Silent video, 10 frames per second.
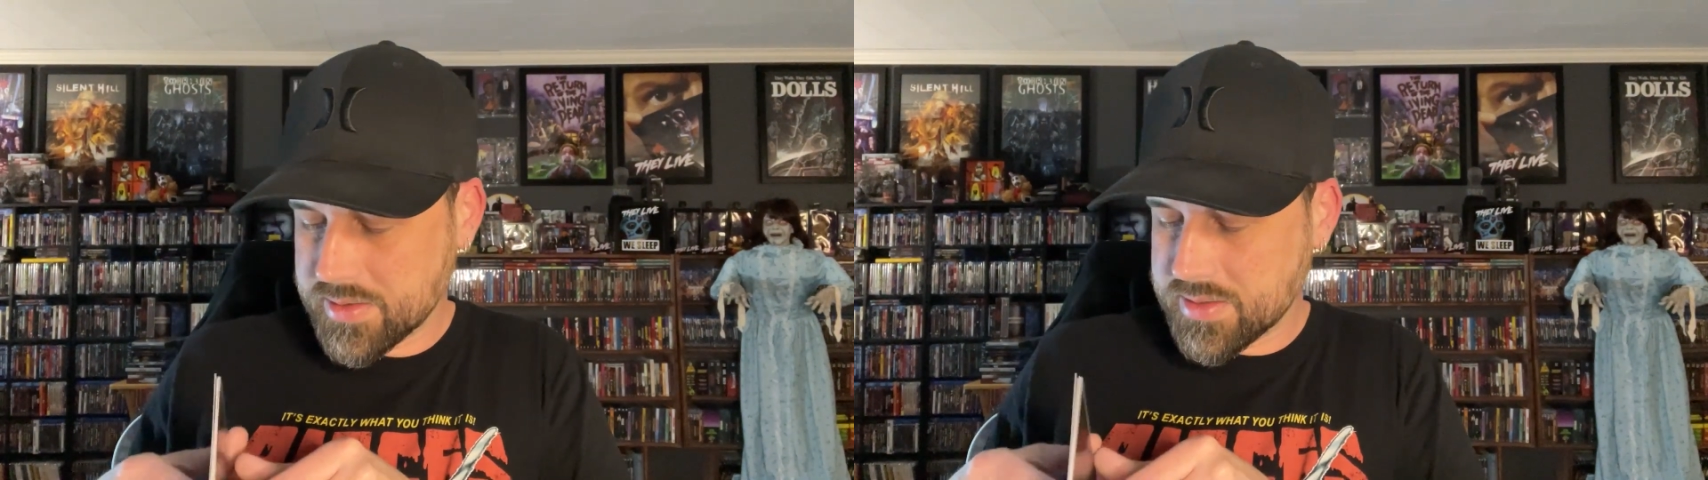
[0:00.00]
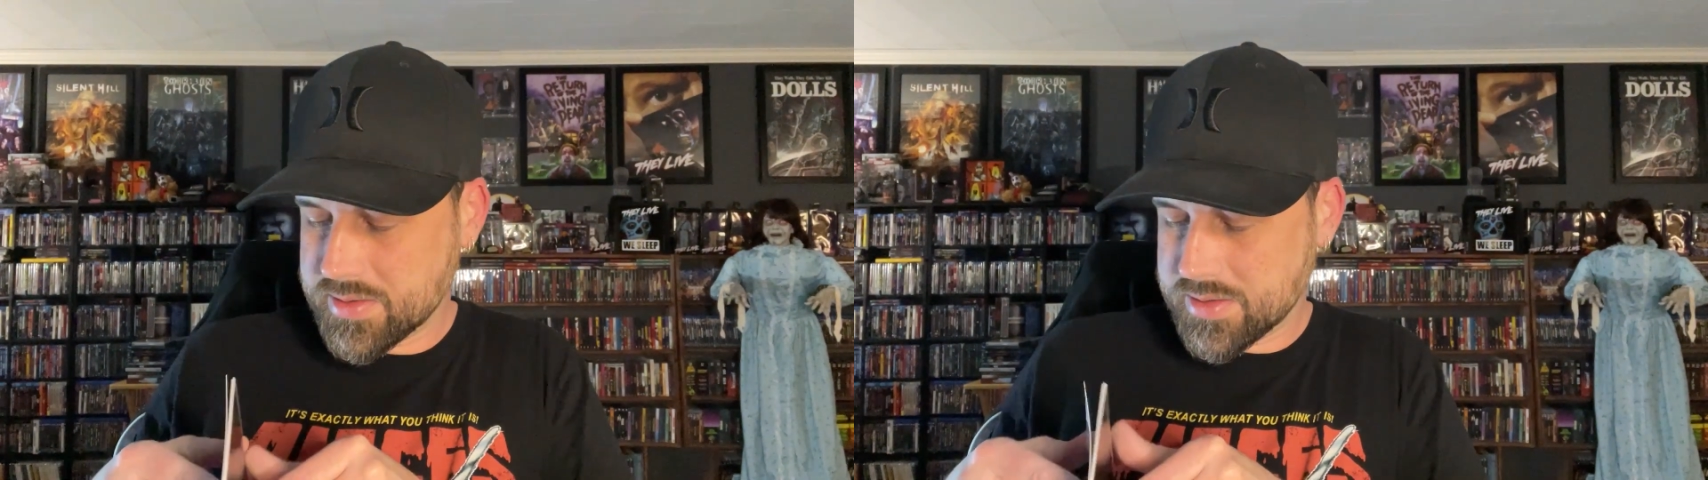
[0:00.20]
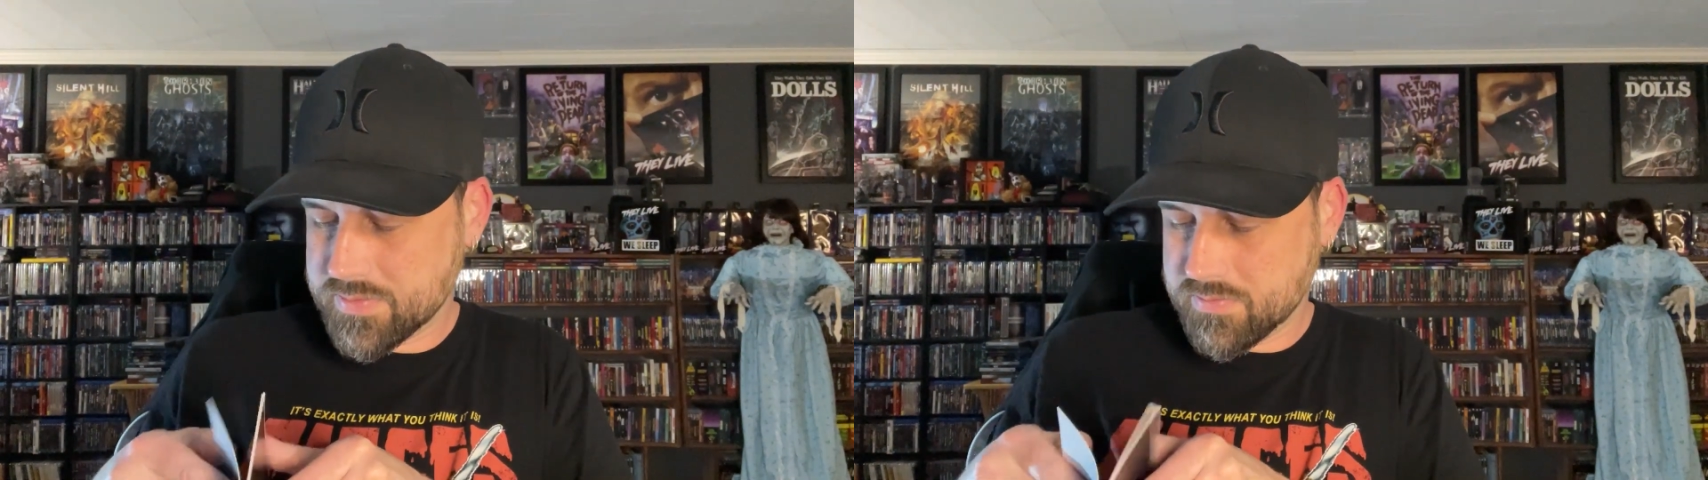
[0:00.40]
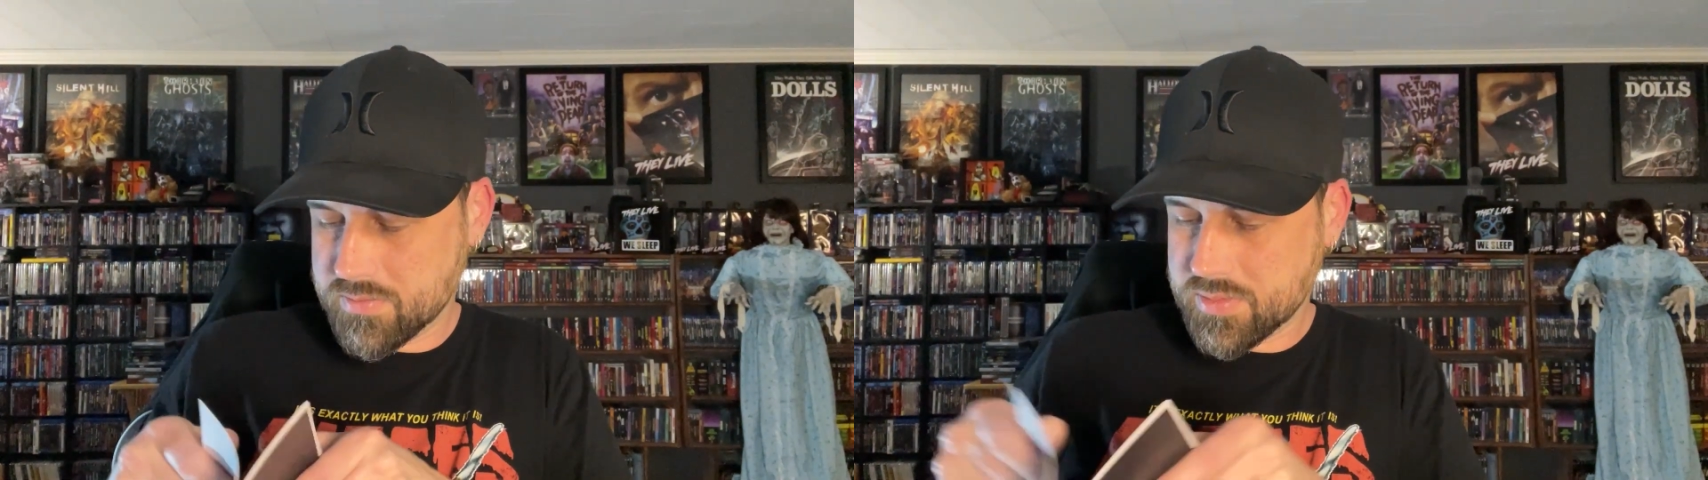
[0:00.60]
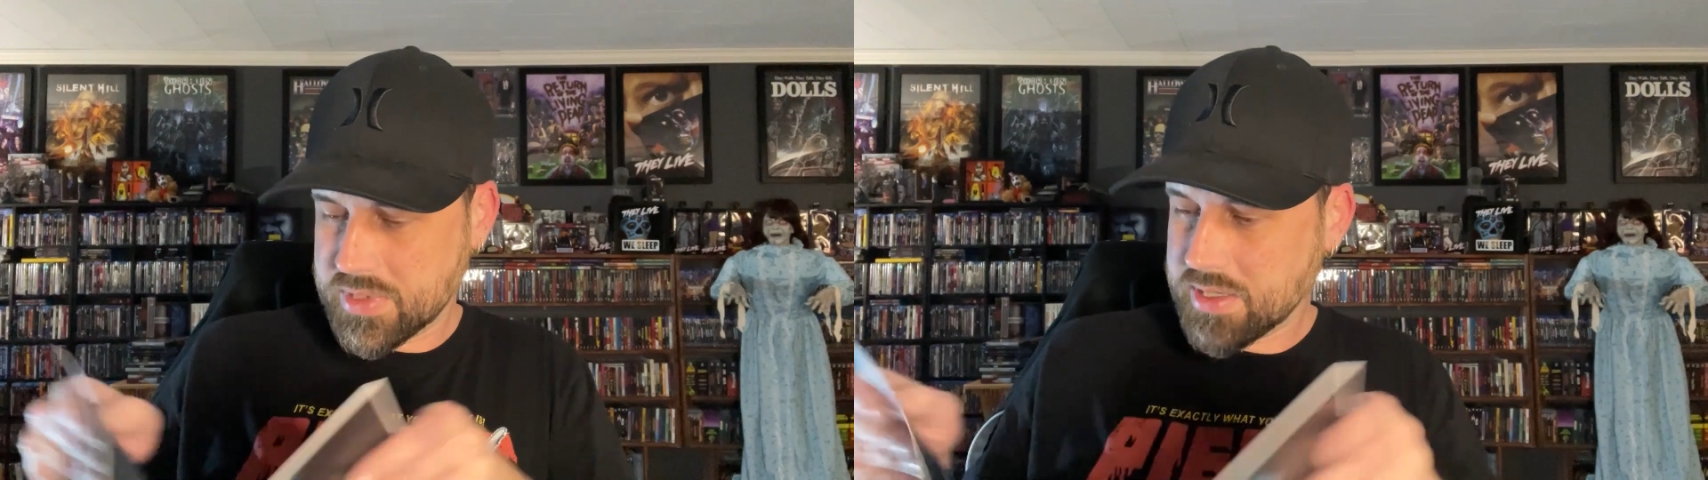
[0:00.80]
just,
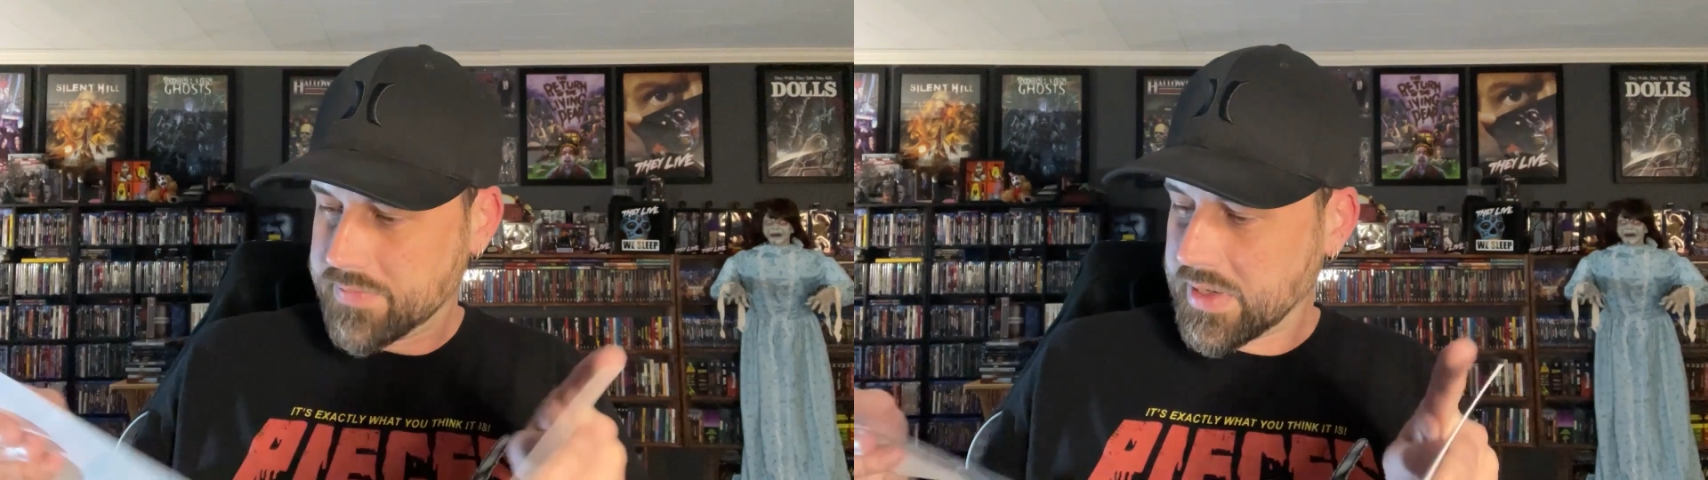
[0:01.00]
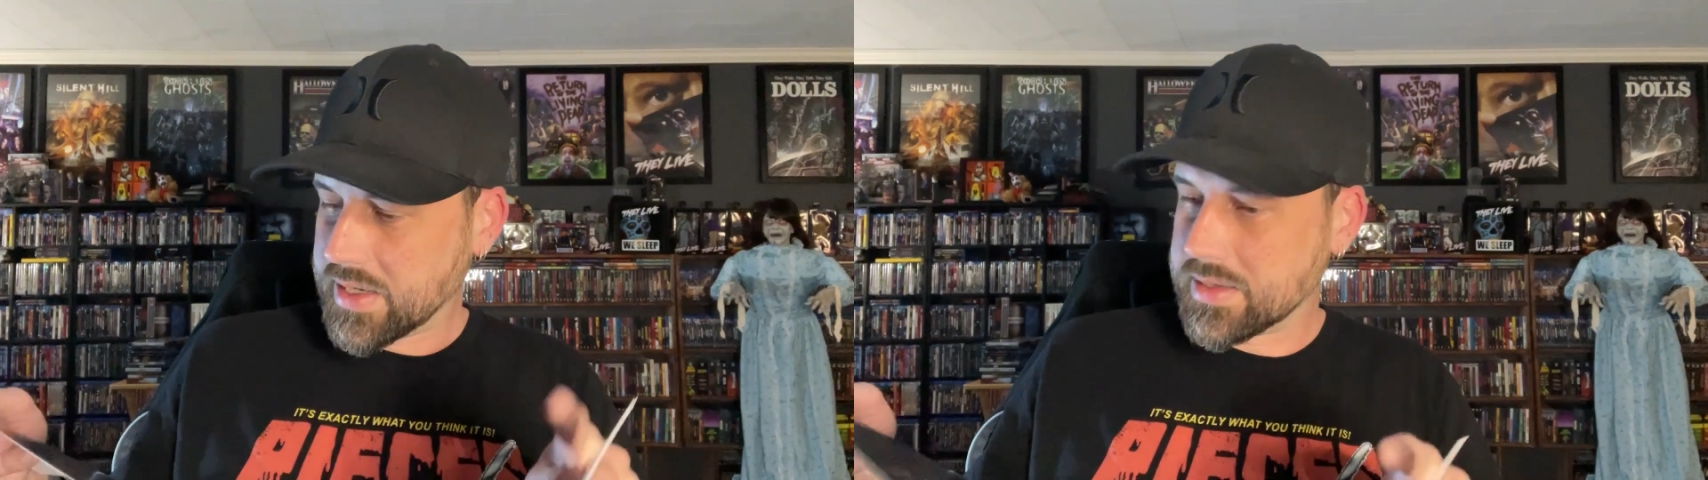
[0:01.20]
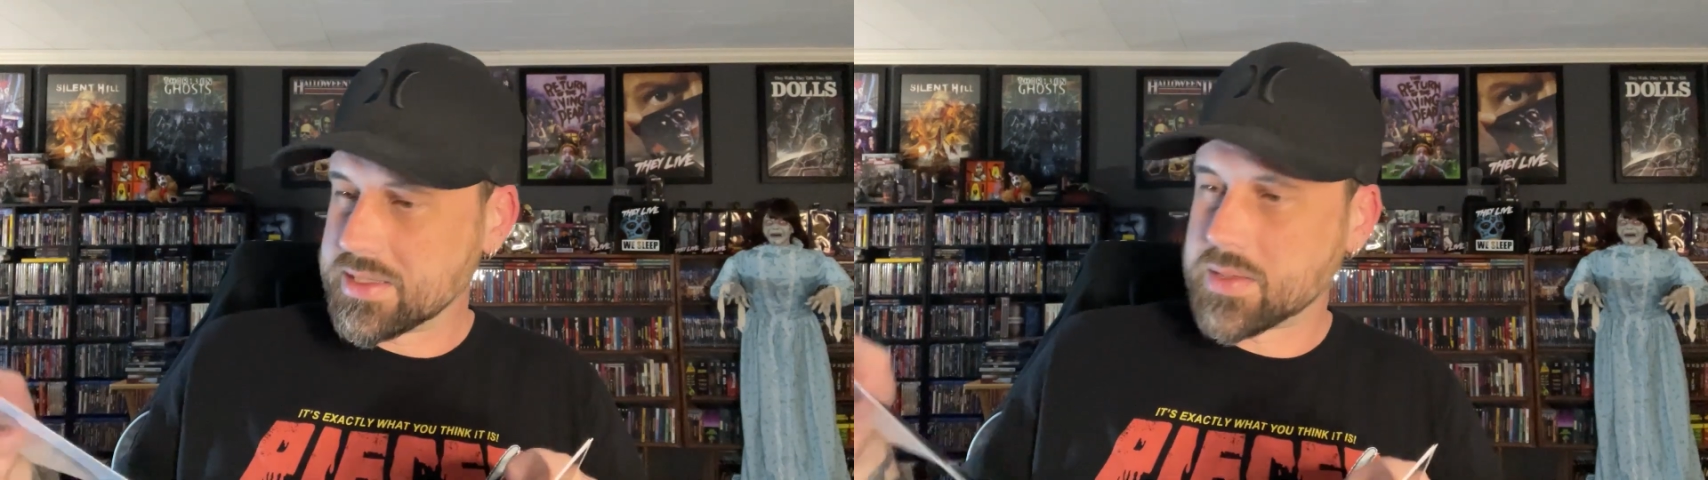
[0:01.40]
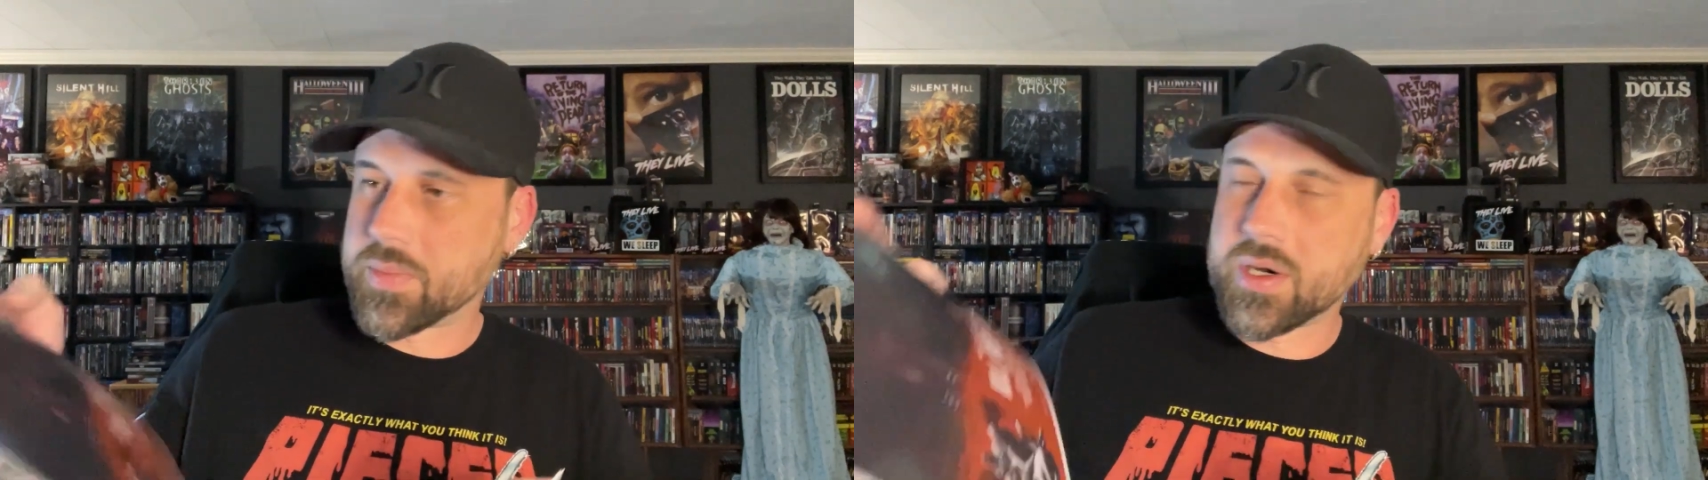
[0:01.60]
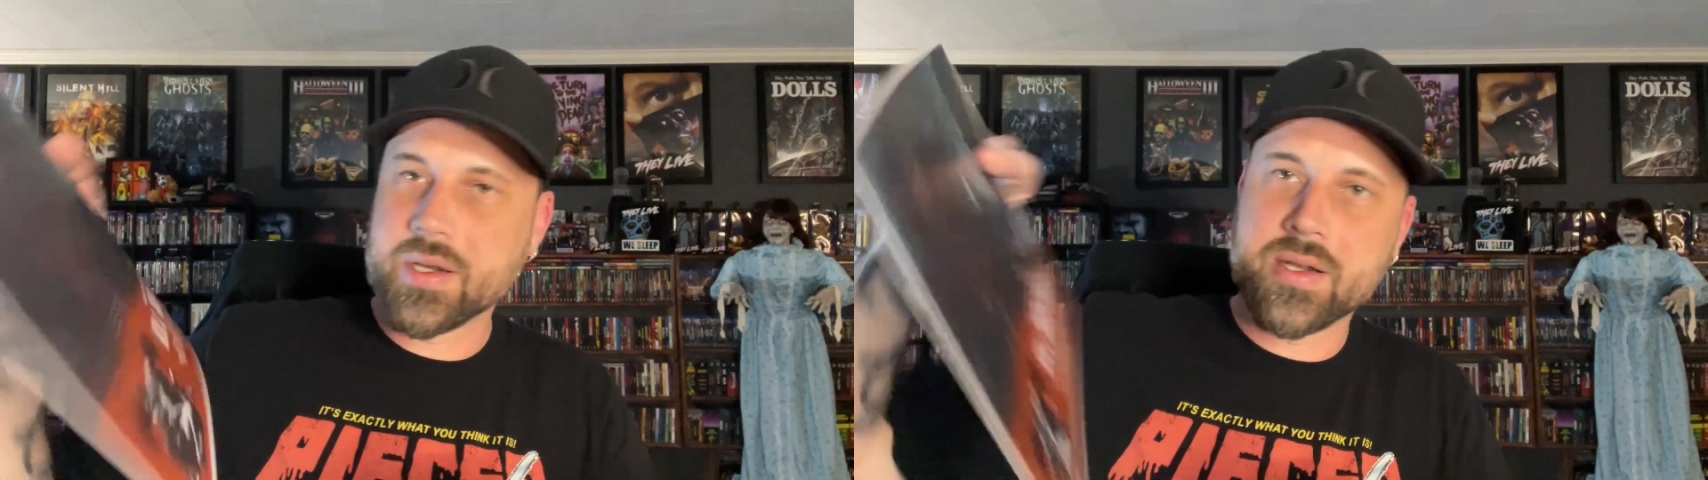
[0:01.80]
if I can get these
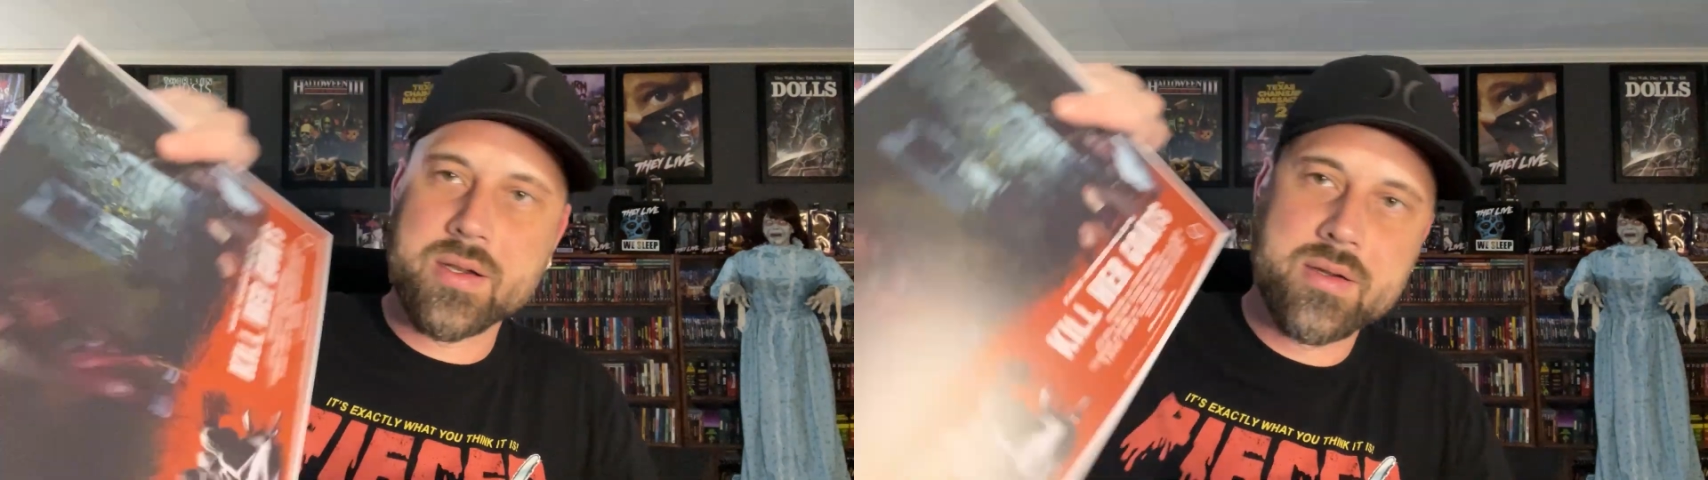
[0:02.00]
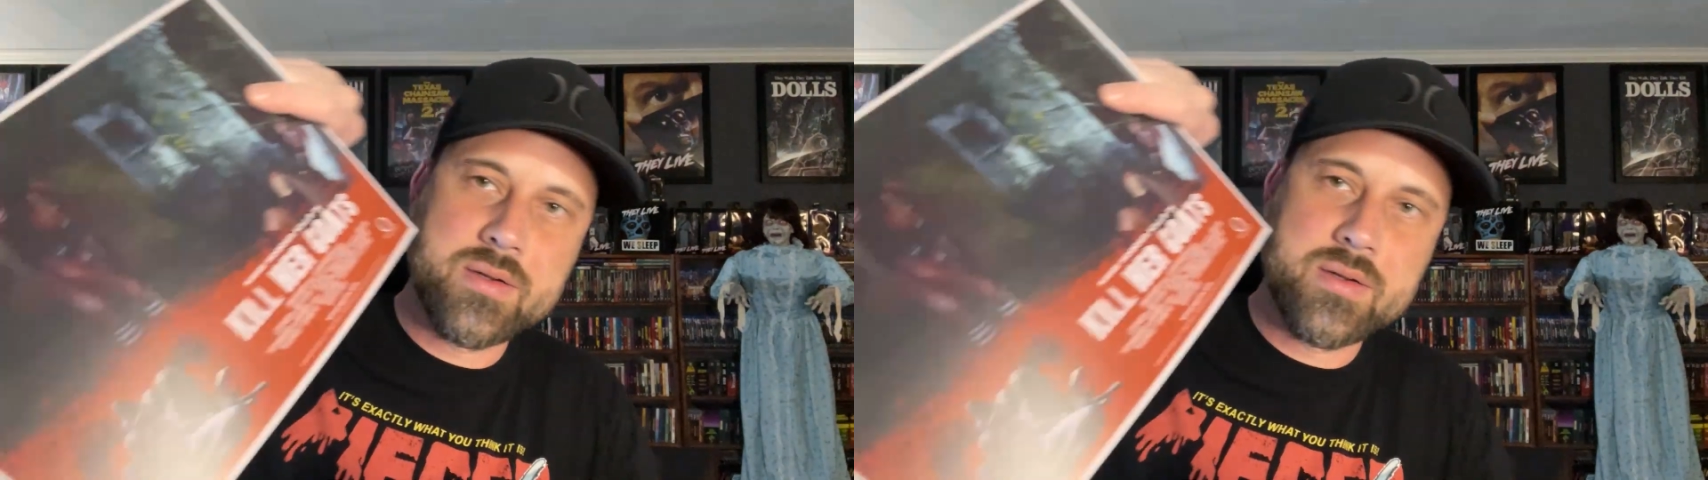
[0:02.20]
apart here,